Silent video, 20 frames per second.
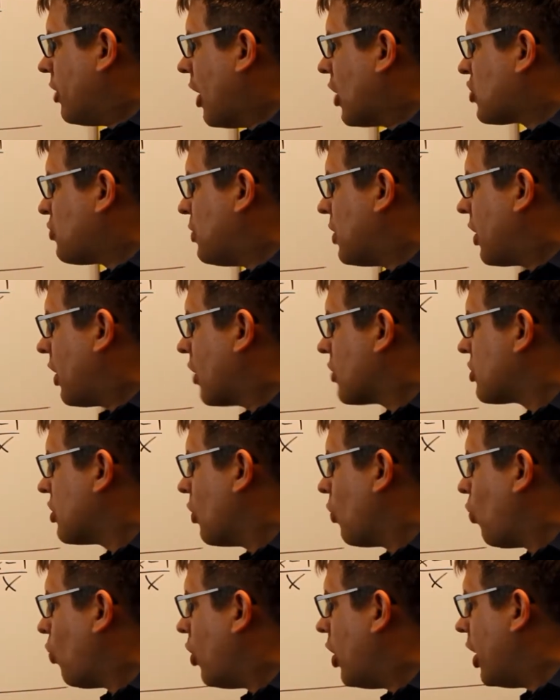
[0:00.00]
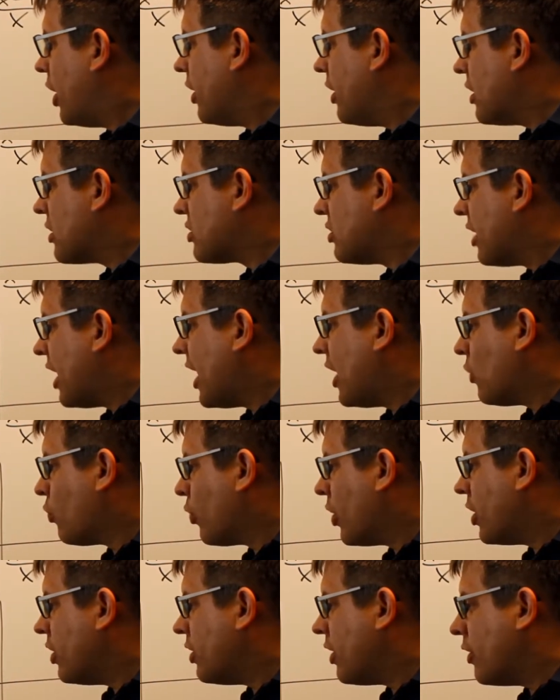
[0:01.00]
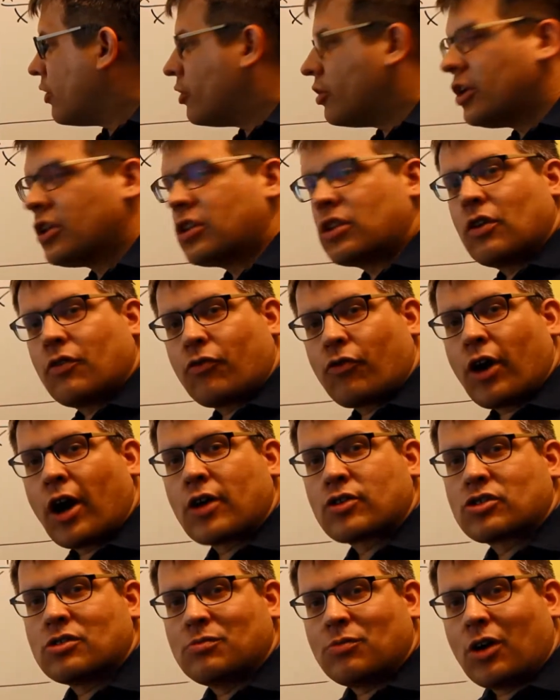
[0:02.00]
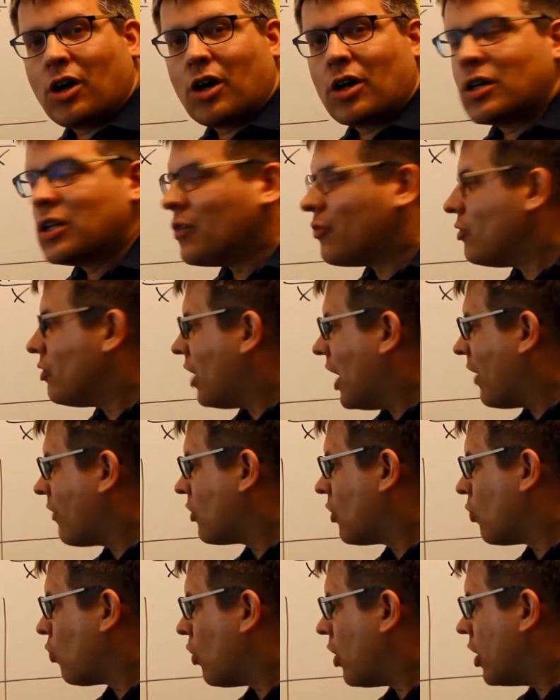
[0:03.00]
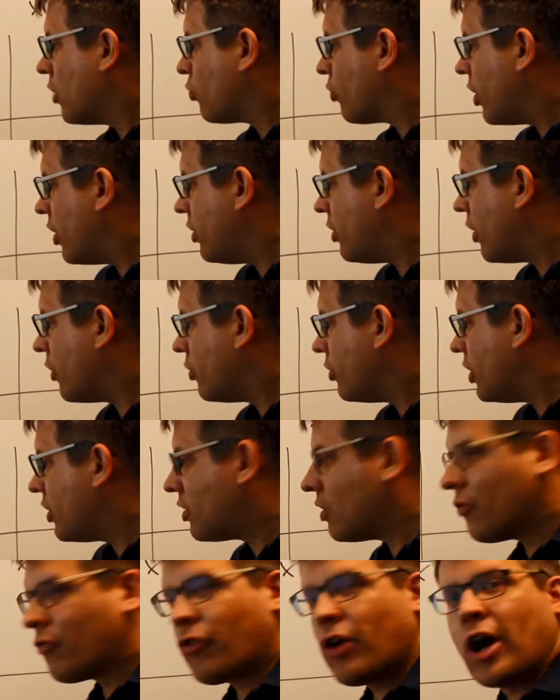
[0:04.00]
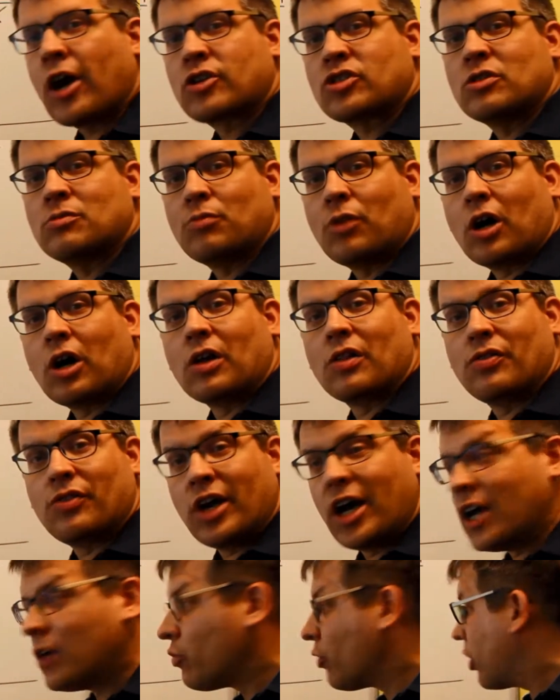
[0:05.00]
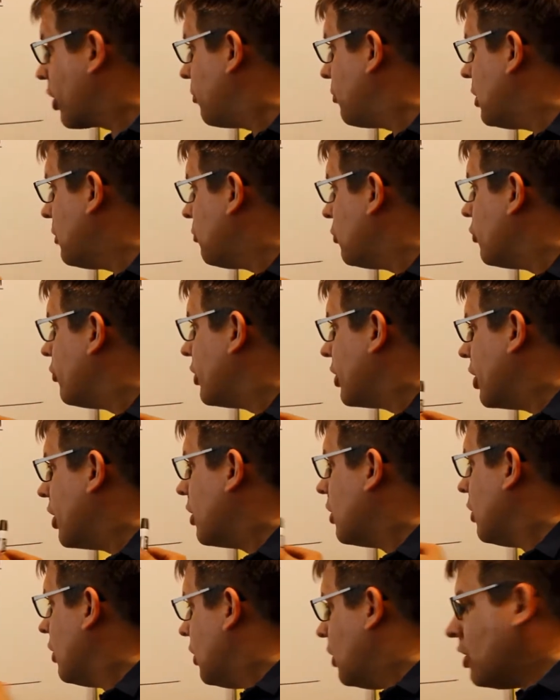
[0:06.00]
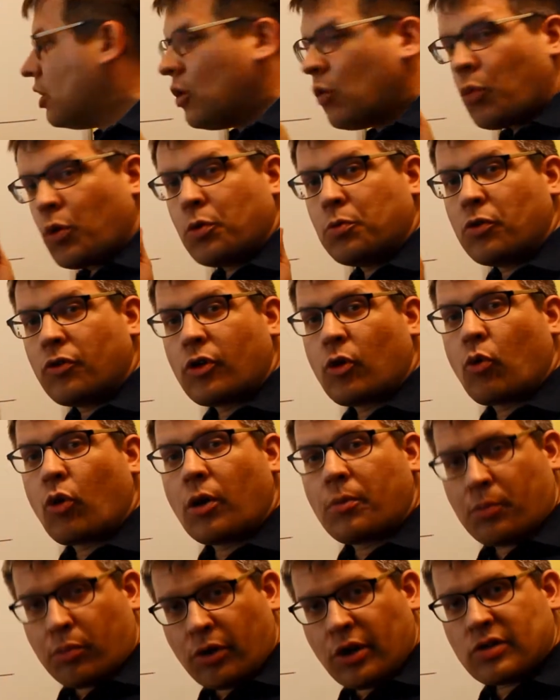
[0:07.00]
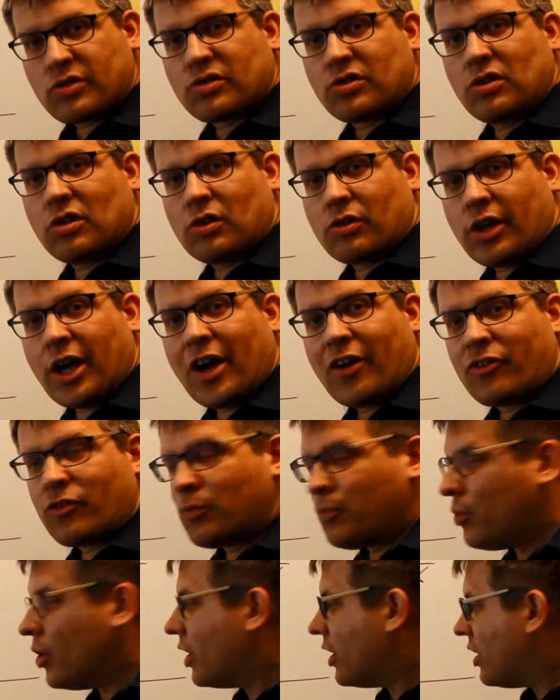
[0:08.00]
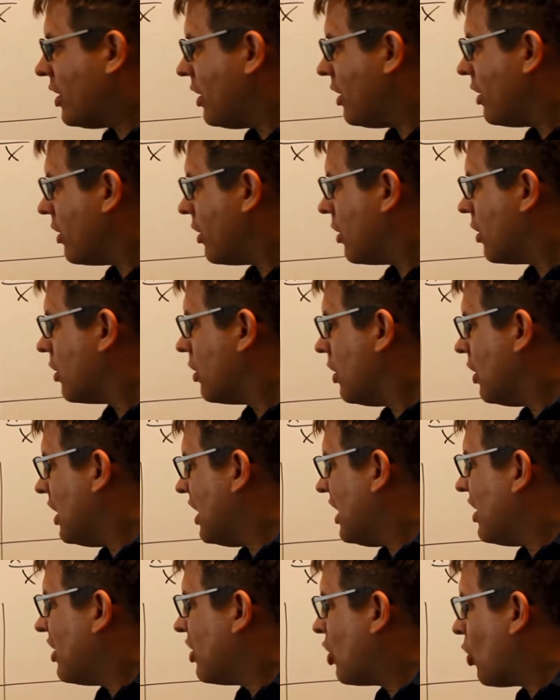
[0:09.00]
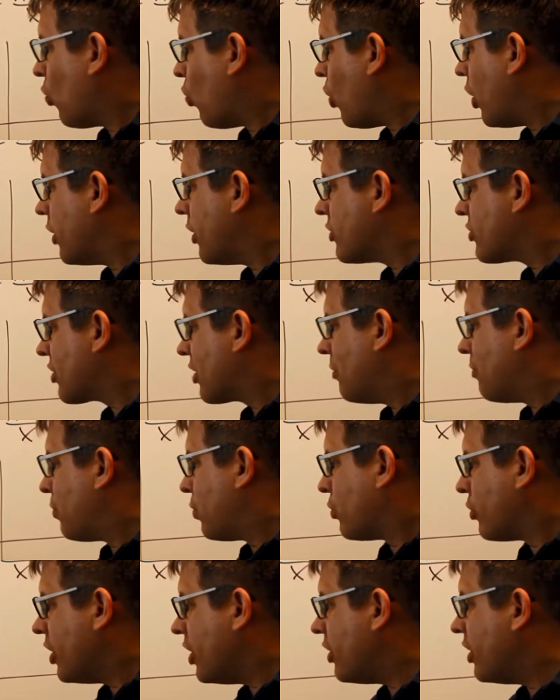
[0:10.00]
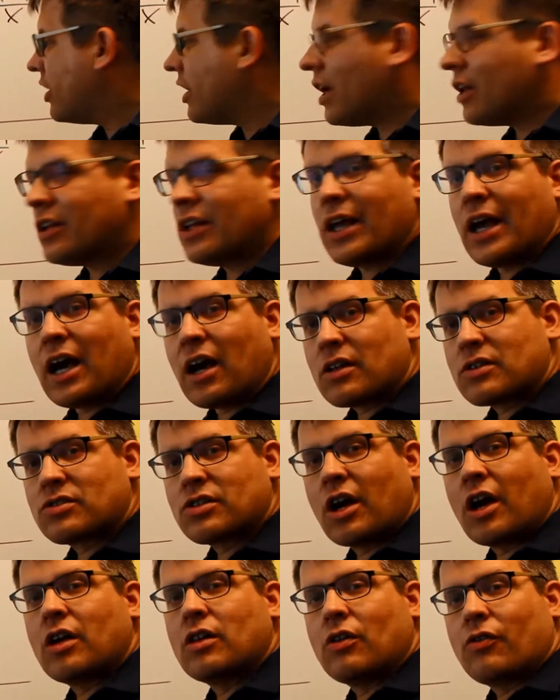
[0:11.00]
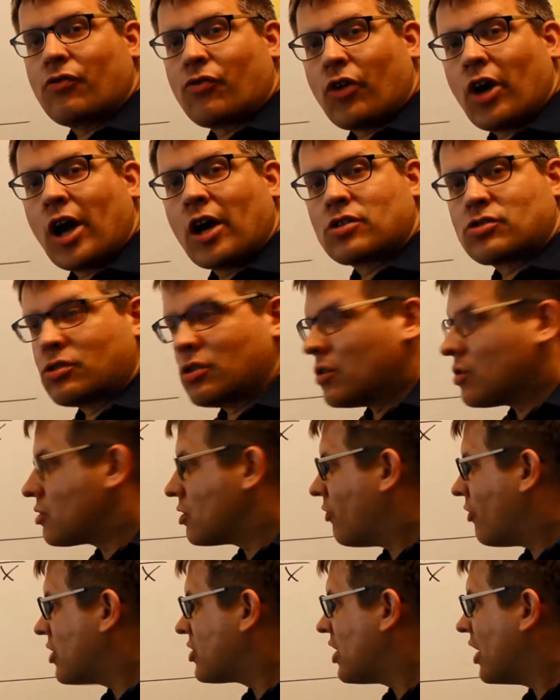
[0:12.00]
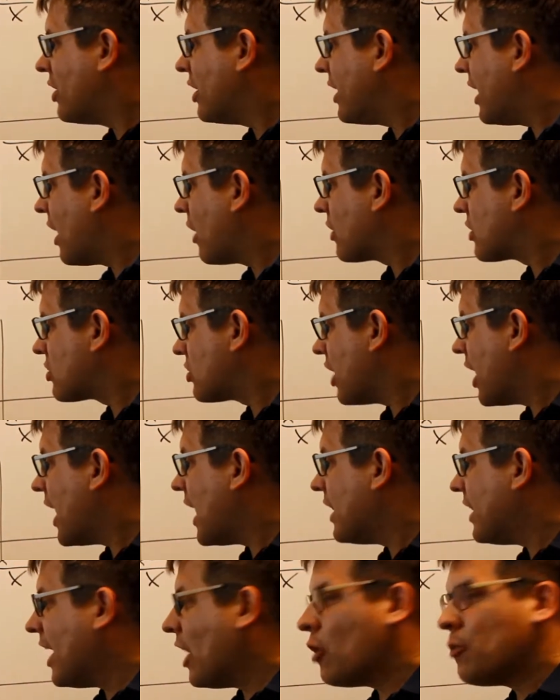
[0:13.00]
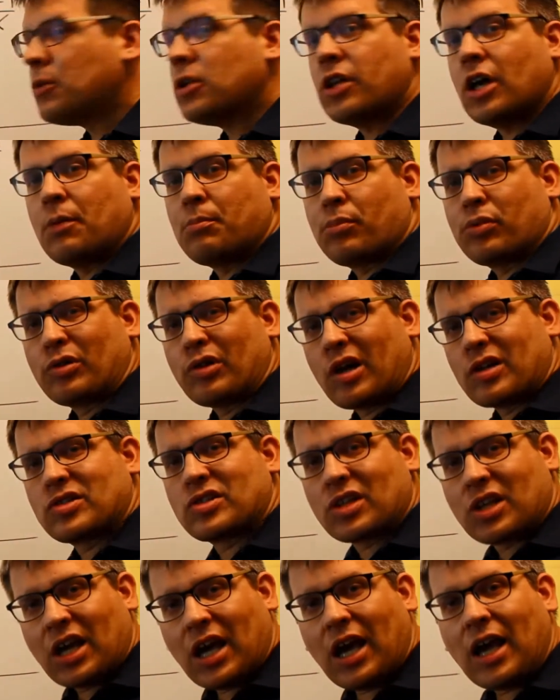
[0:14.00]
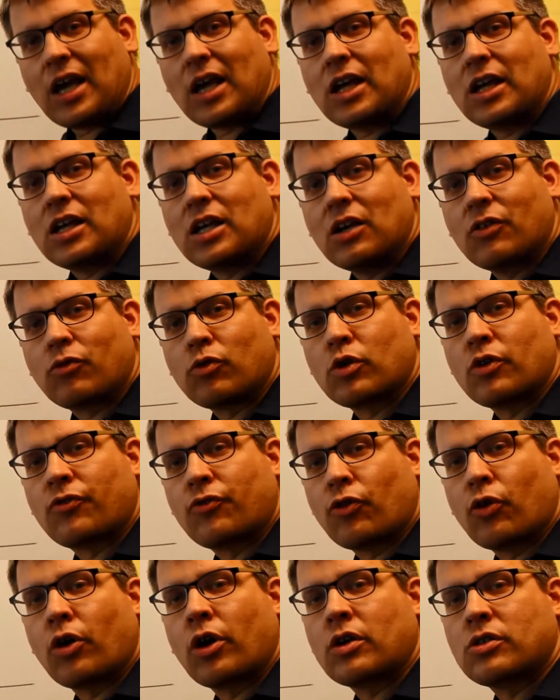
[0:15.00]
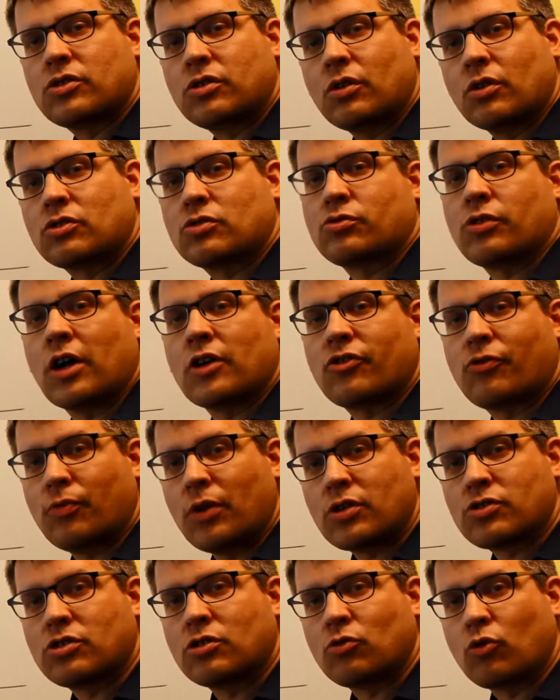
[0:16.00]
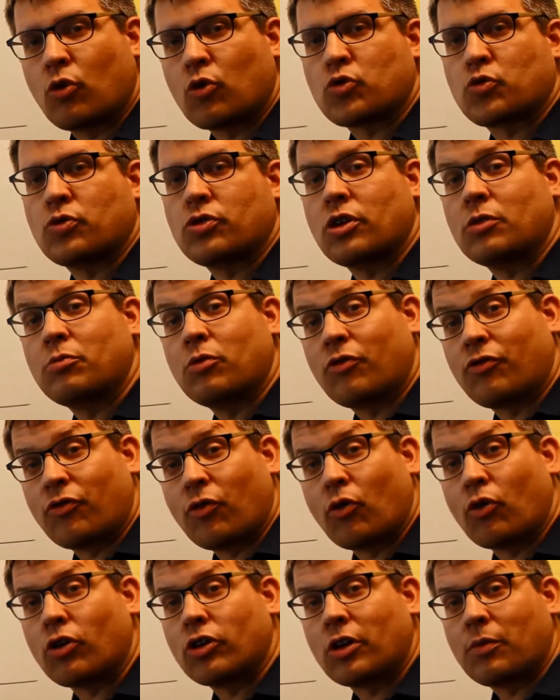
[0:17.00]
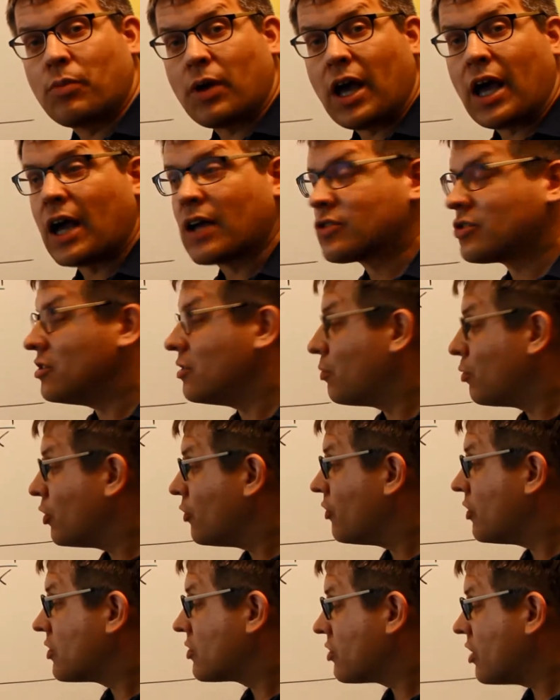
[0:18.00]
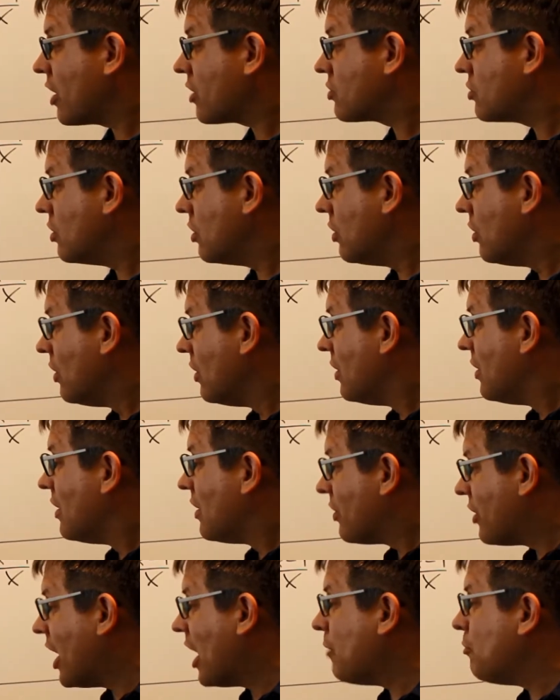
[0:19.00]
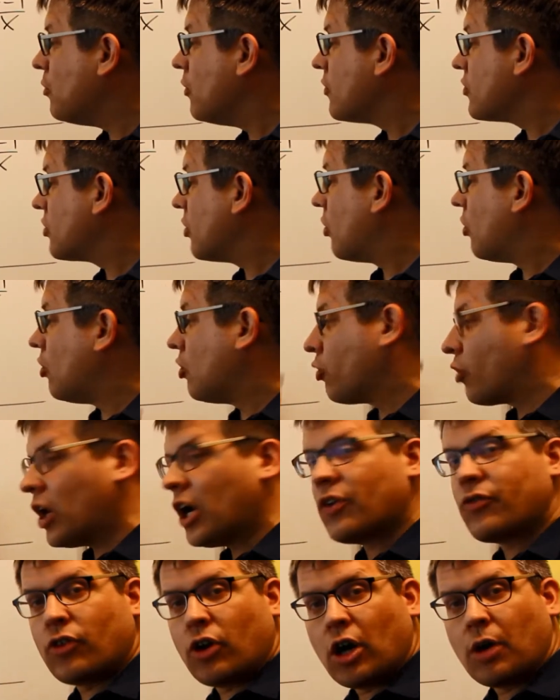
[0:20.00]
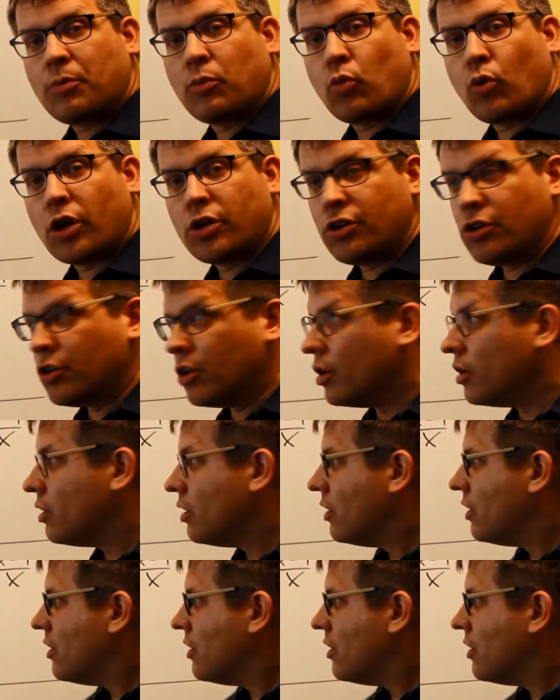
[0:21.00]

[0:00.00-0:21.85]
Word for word: That's because the one is not written underneath the fraction bar. If you have the one written underneath the fraction bar, then we're going to be moving it, we move it one place to the left. But here, the one is completely on the outside of the fraction. So if it's on the outside, that would be that plus k, if we're referring to those transformation rules we did before in the past in the previous section, that moves the whole graph up one unit.